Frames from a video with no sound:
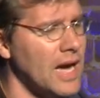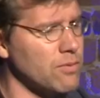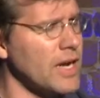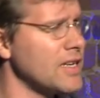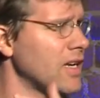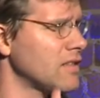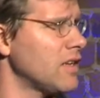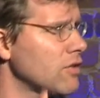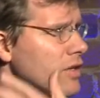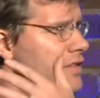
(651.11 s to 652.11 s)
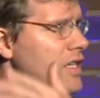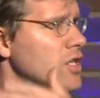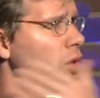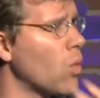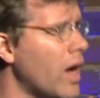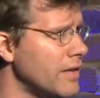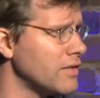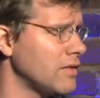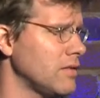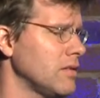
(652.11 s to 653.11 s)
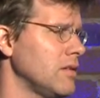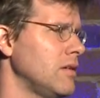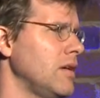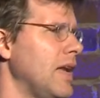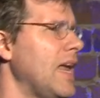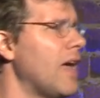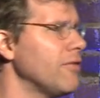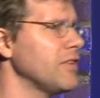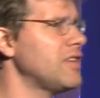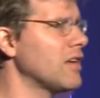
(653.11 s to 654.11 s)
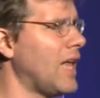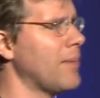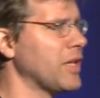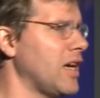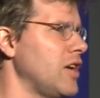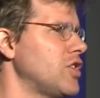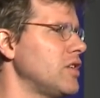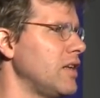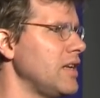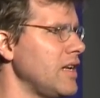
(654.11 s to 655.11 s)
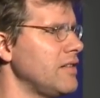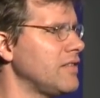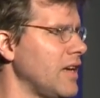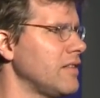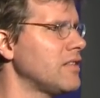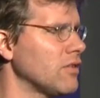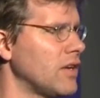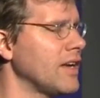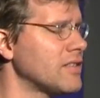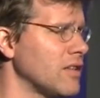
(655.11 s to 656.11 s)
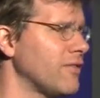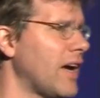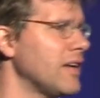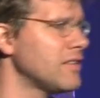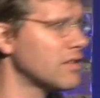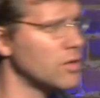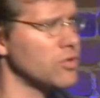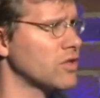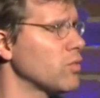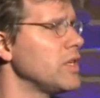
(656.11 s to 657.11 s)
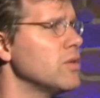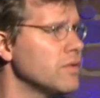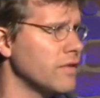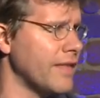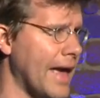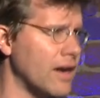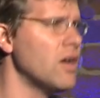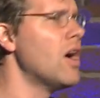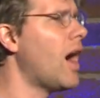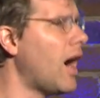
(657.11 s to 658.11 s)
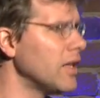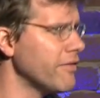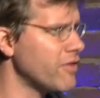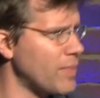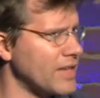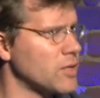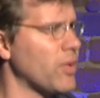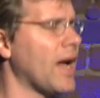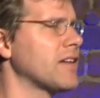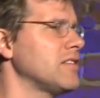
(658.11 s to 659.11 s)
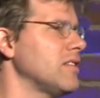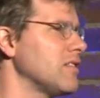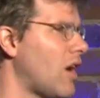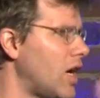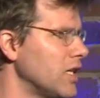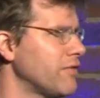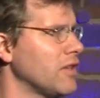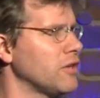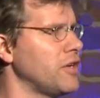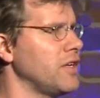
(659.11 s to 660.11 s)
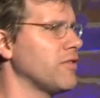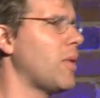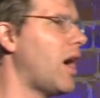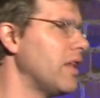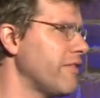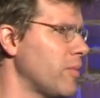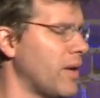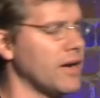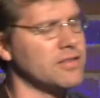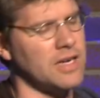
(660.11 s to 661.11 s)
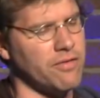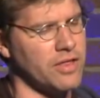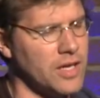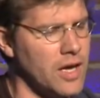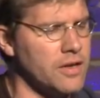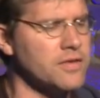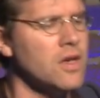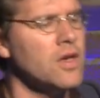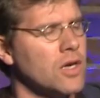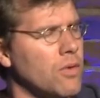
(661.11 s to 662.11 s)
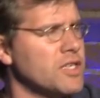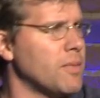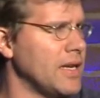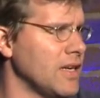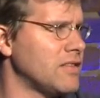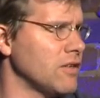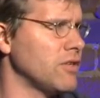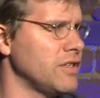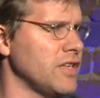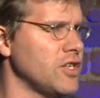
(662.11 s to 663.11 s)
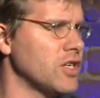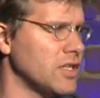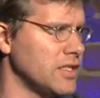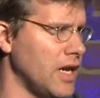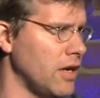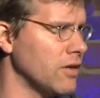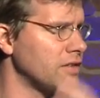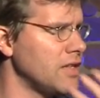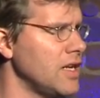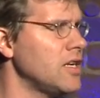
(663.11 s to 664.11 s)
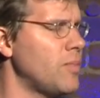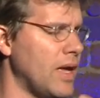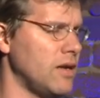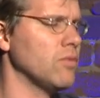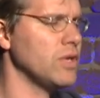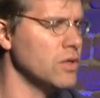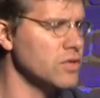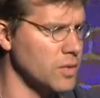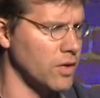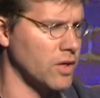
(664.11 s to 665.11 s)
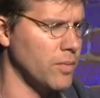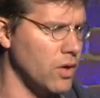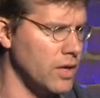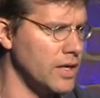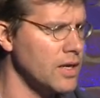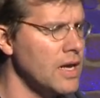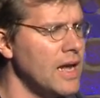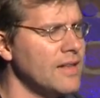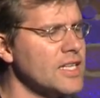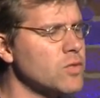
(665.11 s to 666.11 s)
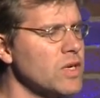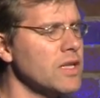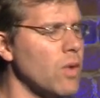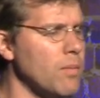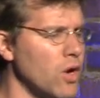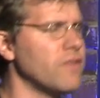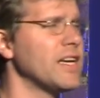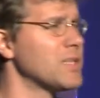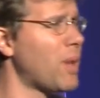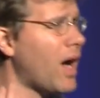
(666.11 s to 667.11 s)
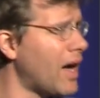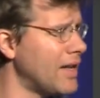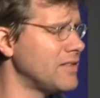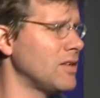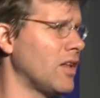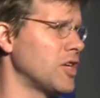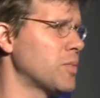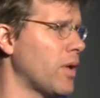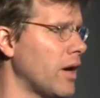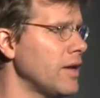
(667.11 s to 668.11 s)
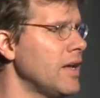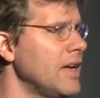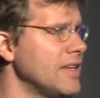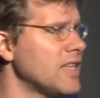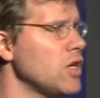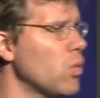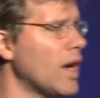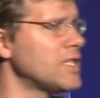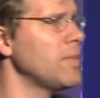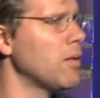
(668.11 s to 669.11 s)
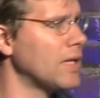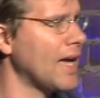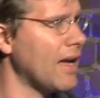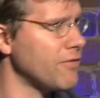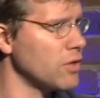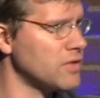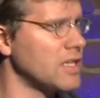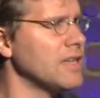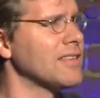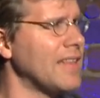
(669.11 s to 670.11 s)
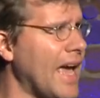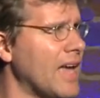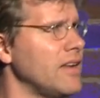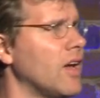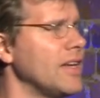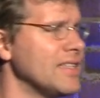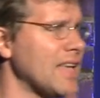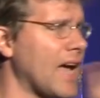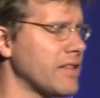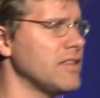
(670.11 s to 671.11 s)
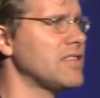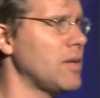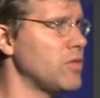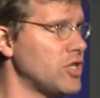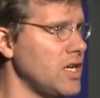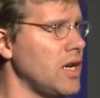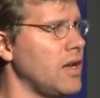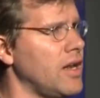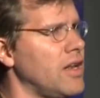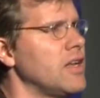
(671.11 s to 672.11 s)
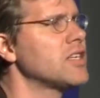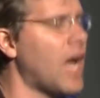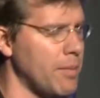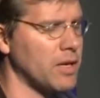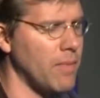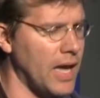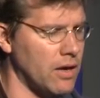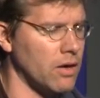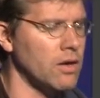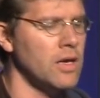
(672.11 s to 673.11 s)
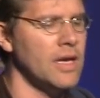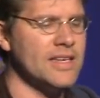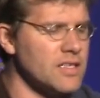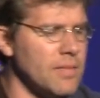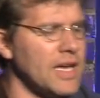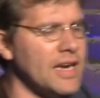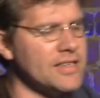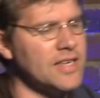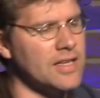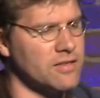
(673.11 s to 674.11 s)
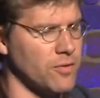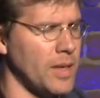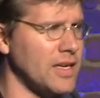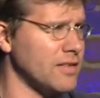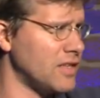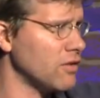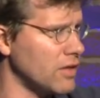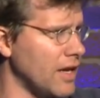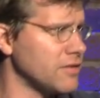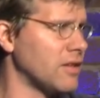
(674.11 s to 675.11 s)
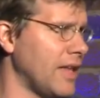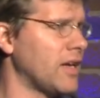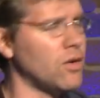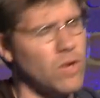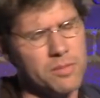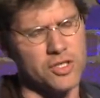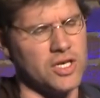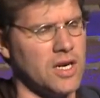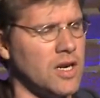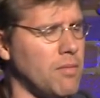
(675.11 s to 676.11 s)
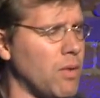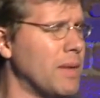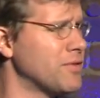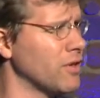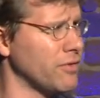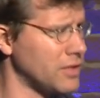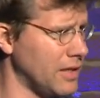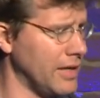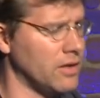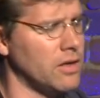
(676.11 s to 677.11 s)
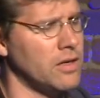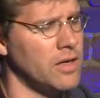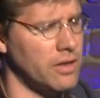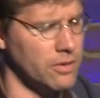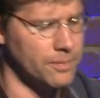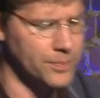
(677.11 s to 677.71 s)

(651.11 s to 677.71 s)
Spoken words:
I write Git synchronization once, and every single application that needs Git synchronized to the file system just reuses that. All of the best practices, all of the learning from all of the bugs and everything else go into my Git synchronization container. It's an independent, reusable component. And that's really what motivates pods in large part, is that you want to be able to have those things land on exactly the same machine in an atomic manner. It doesn't make any sense for my Git synchronizer to land on one machine and my web server to land on another.